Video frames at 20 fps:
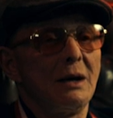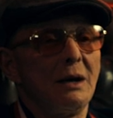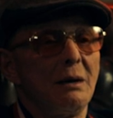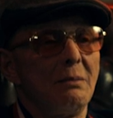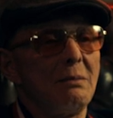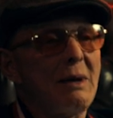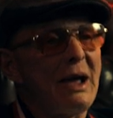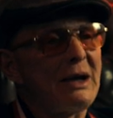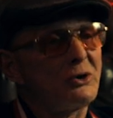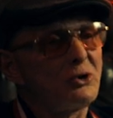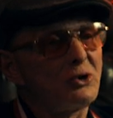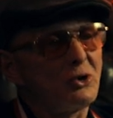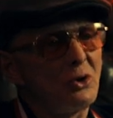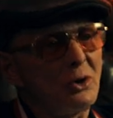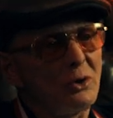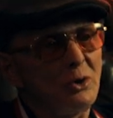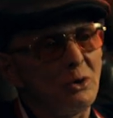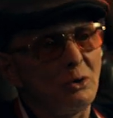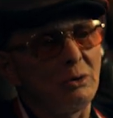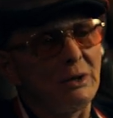Make sure
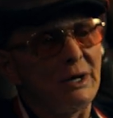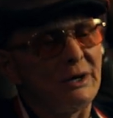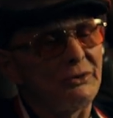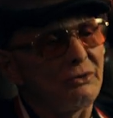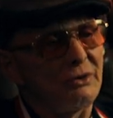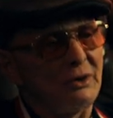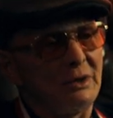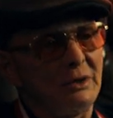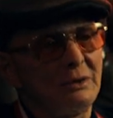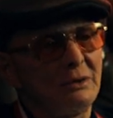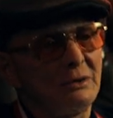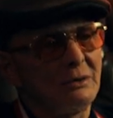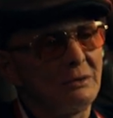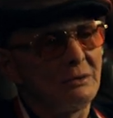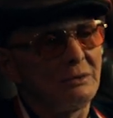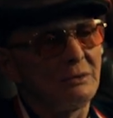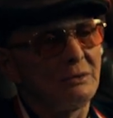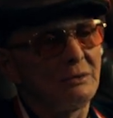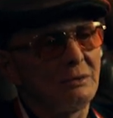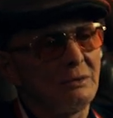you listen.
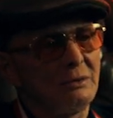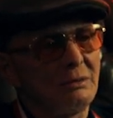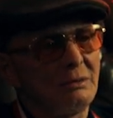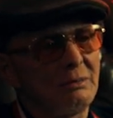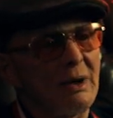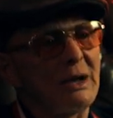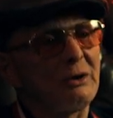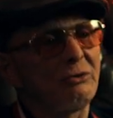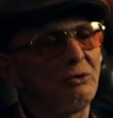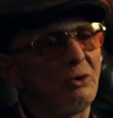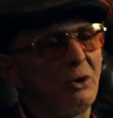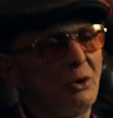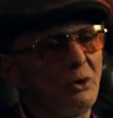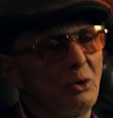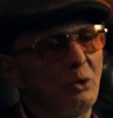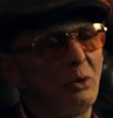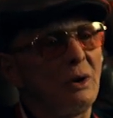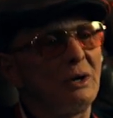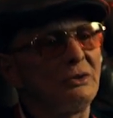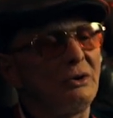Make sure
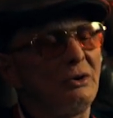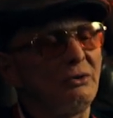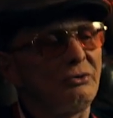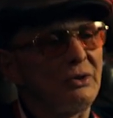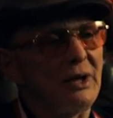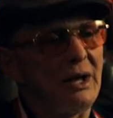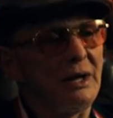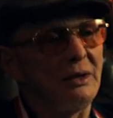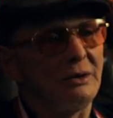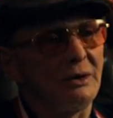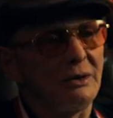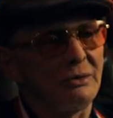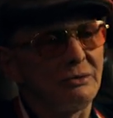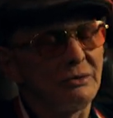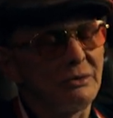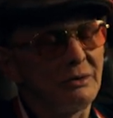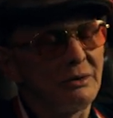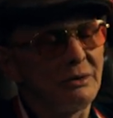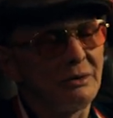you understand this.